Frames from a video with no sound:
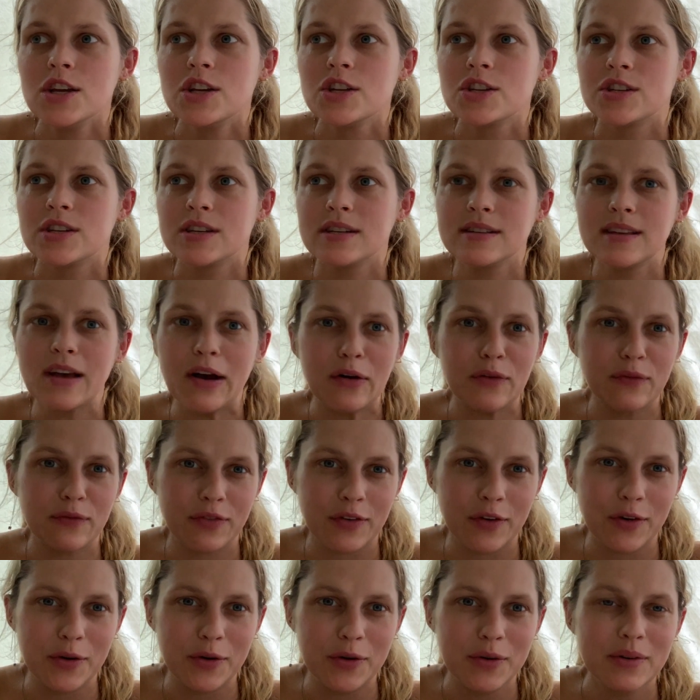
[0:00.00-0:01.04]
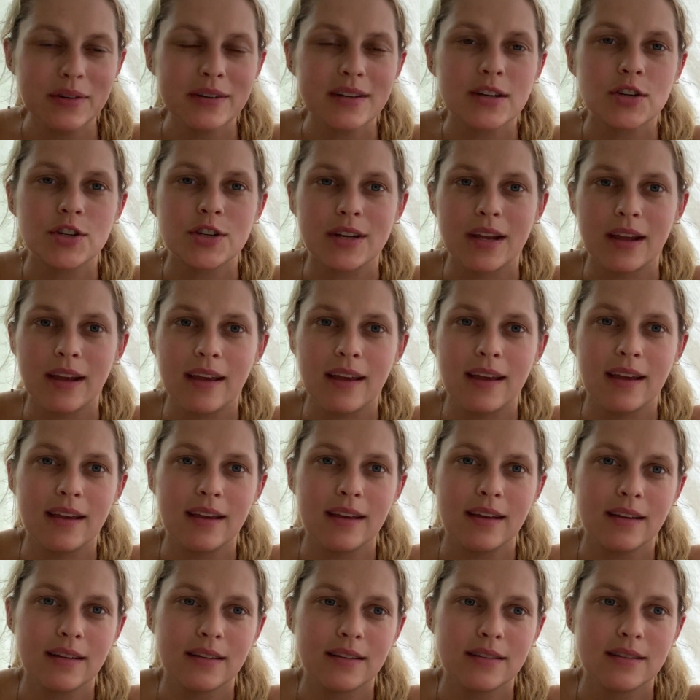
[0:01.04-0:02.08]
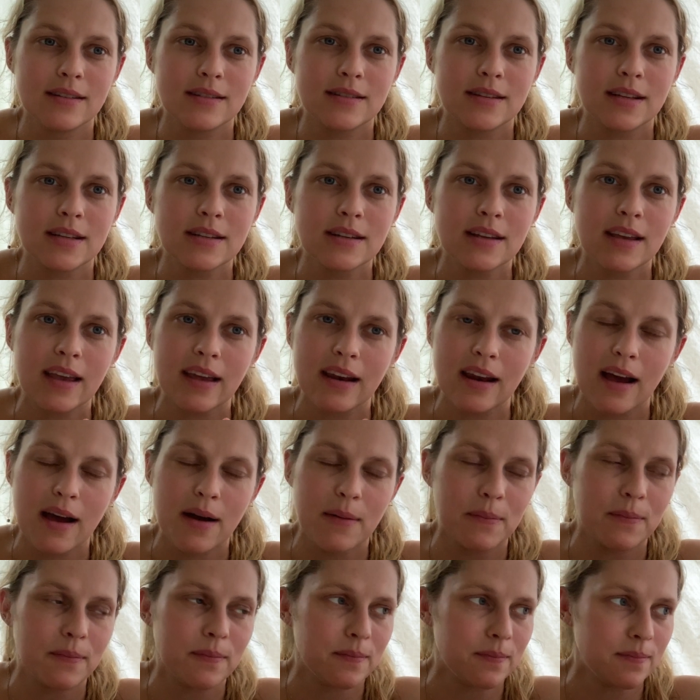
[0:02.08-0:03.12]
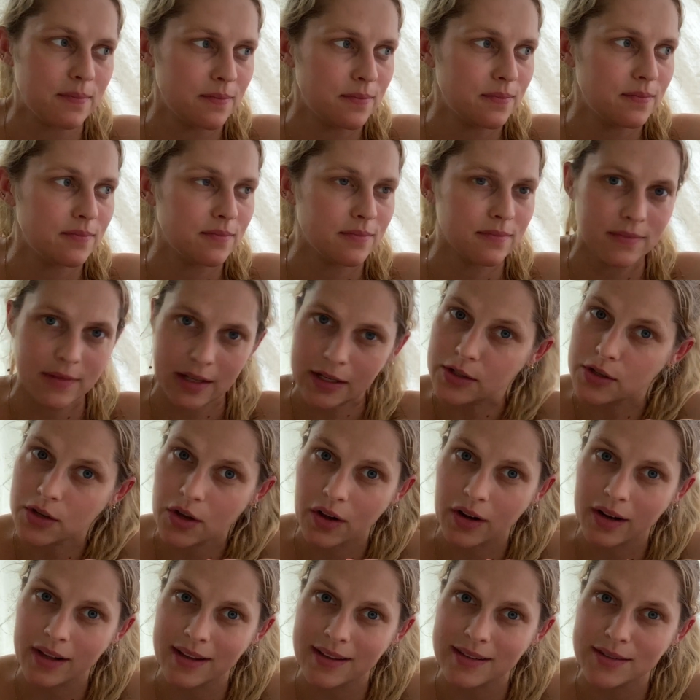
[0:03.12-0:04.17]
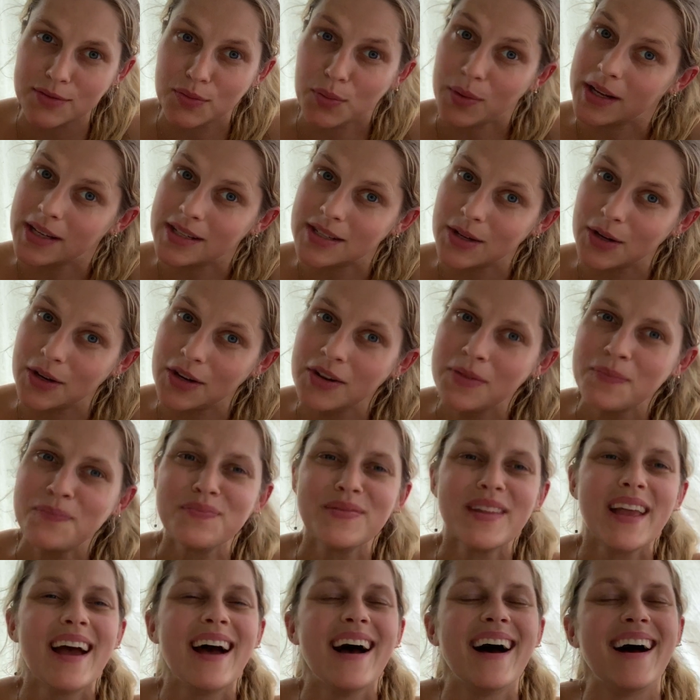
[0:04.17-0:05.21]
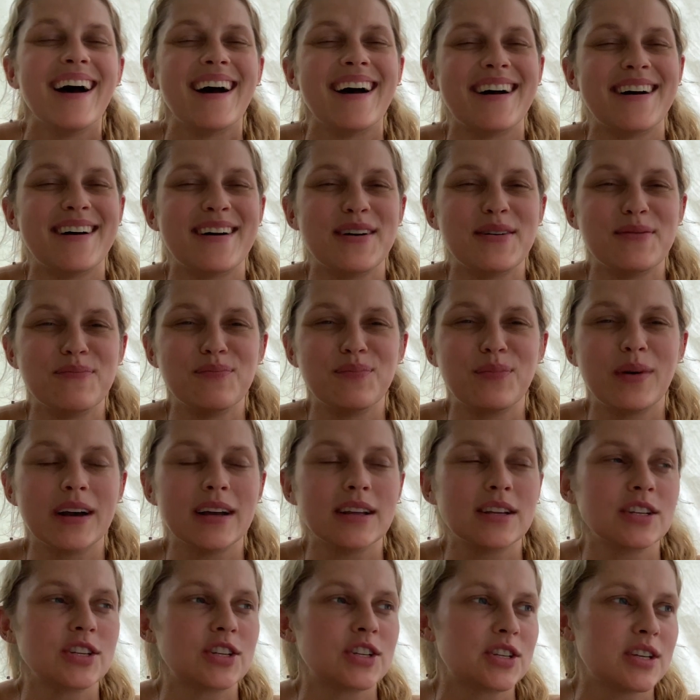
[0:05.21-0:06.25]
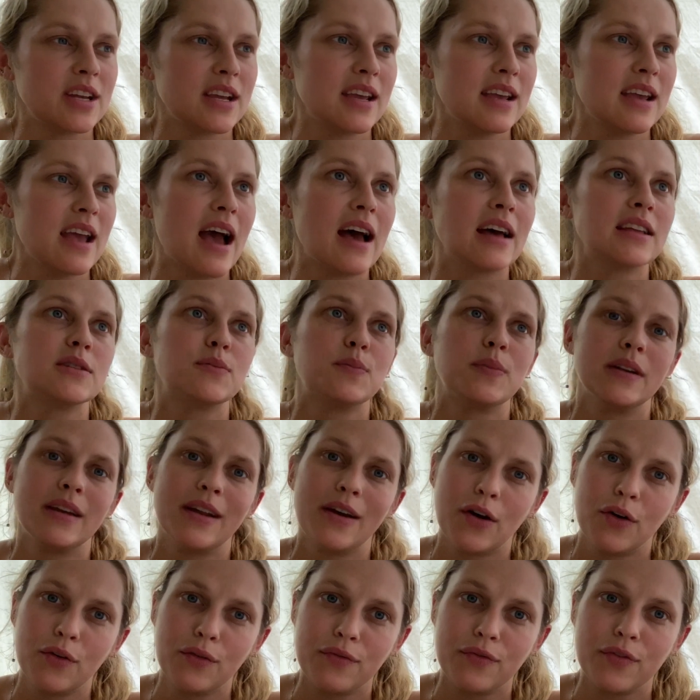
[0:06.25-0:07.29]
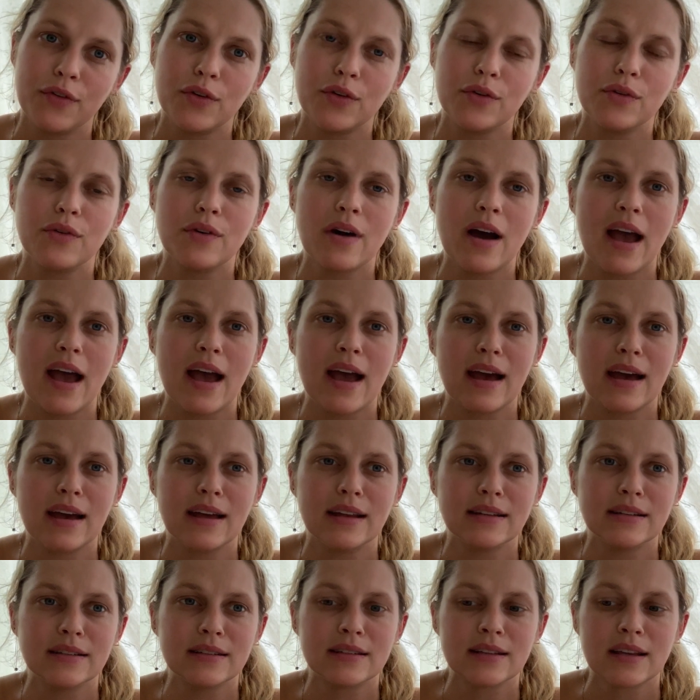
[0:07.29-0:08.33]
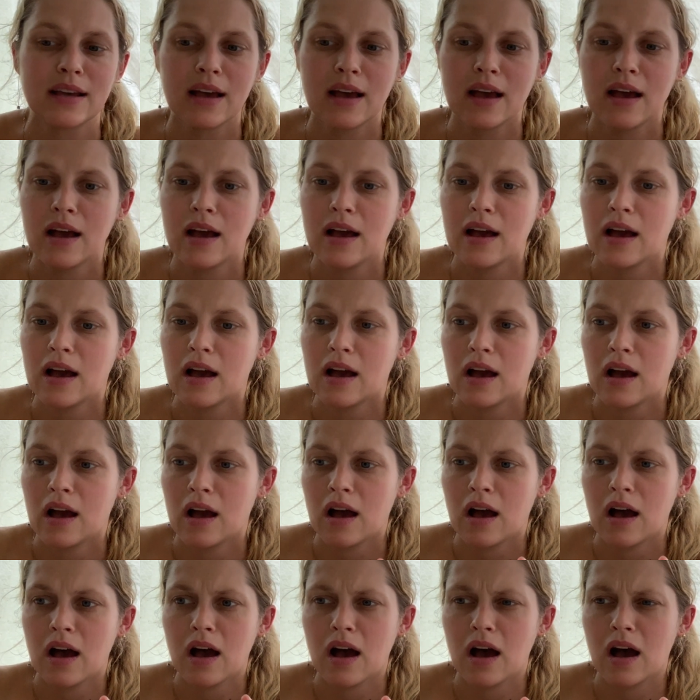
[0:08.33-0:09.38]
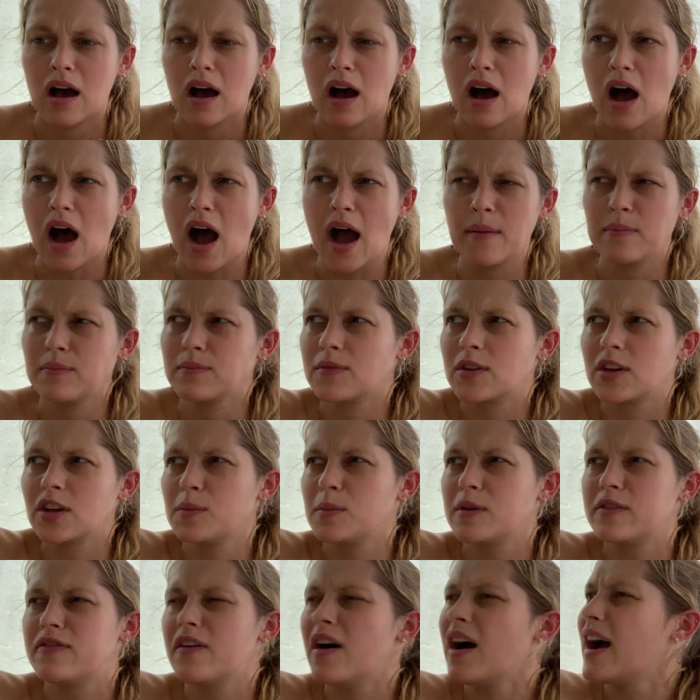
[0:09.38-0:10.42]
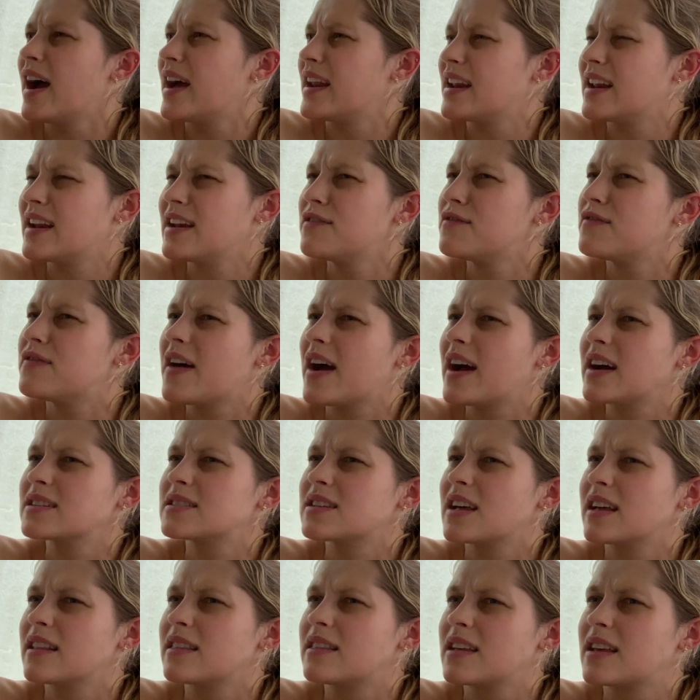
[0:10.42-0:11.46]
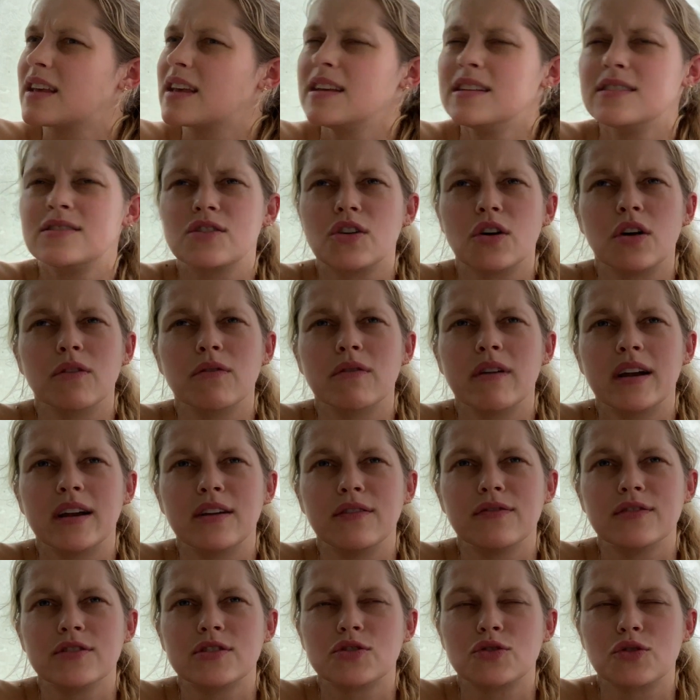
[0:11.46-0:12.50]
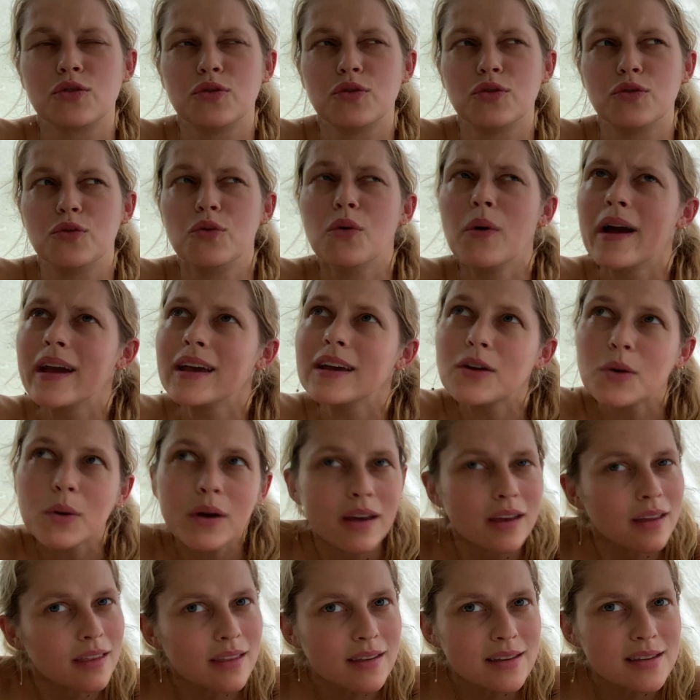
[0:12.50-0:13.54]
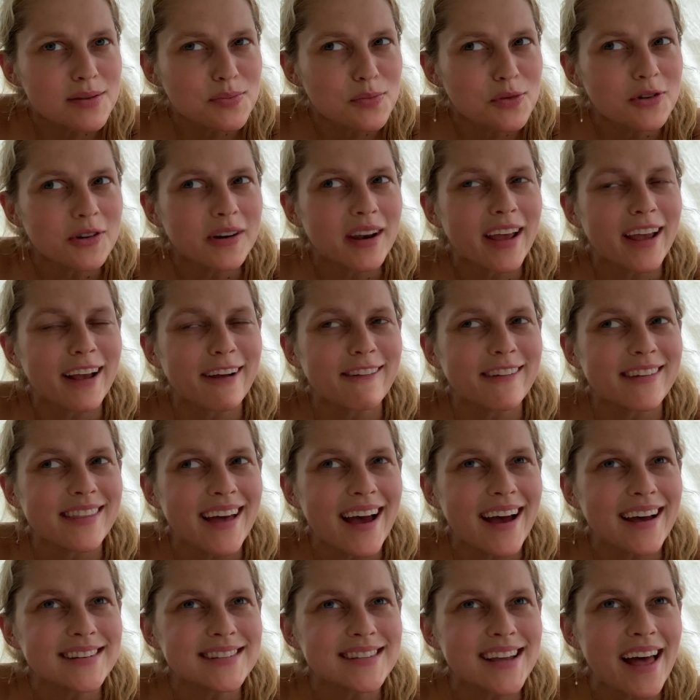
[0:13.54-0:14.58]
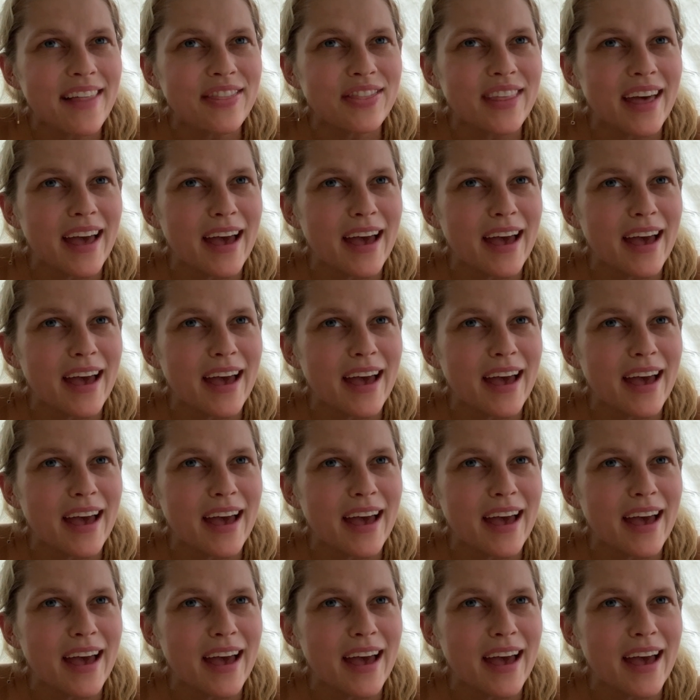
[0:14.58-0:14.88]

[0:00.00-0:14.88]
she's helpful. She doesn't get up as early as we do, but she has been helpful and I'm going to be fine. And in fact, like the kids got ready for school way quicker this morning without Dad